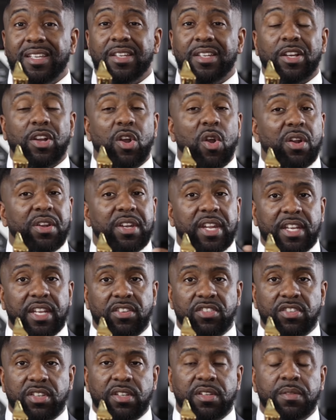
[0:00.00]
The
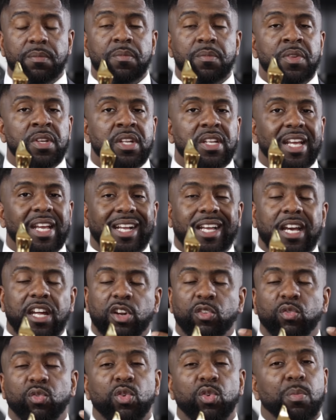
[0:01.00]
carnation, that kind
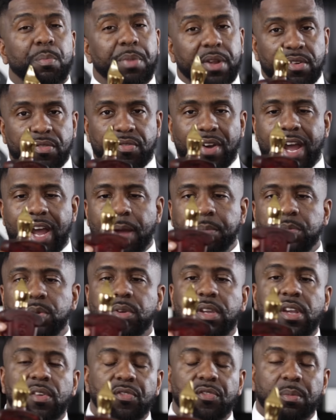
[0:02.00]
of root beer vibe you
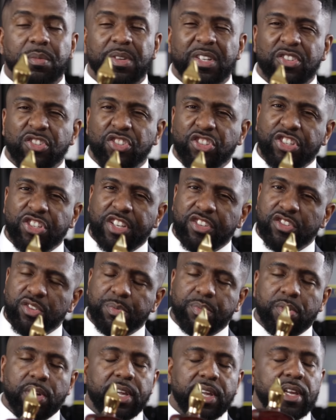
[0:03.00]
get from this
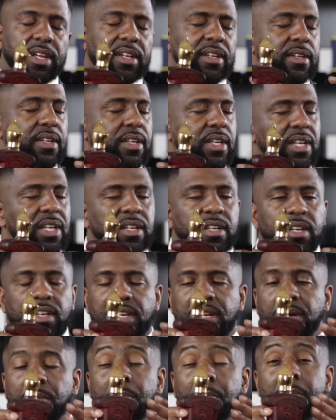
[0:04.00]
gingerbread, an
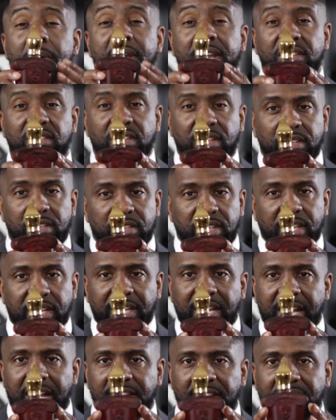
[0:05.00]
amazing scent,
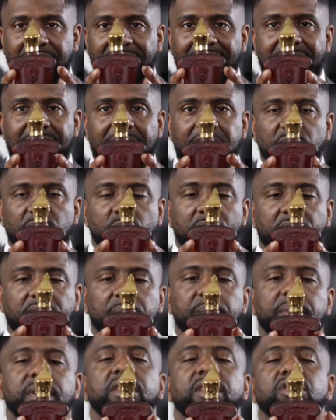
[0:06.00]
guys. I highly
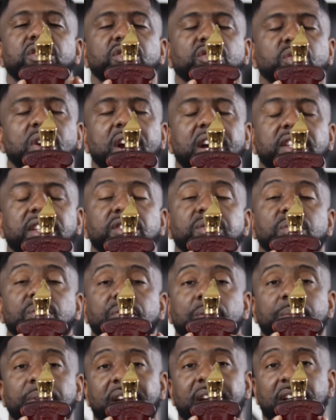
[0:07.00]
recommend that you try this one
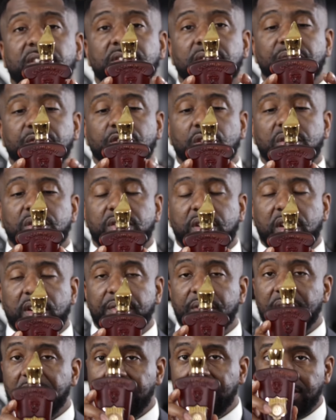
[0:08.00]
from the house of Xerjoff.
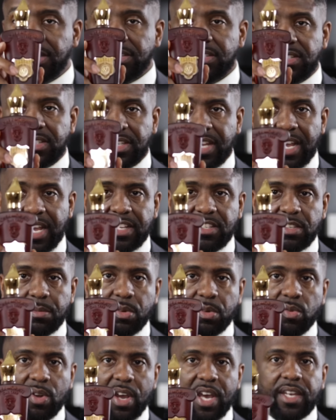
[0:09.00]
This is
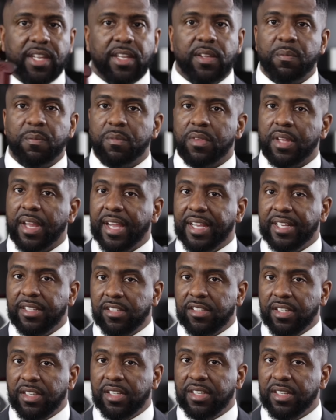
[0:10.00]
Casamorati
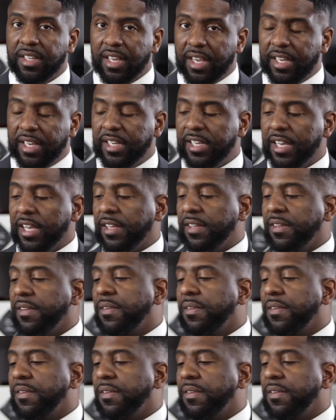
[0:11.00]
1888.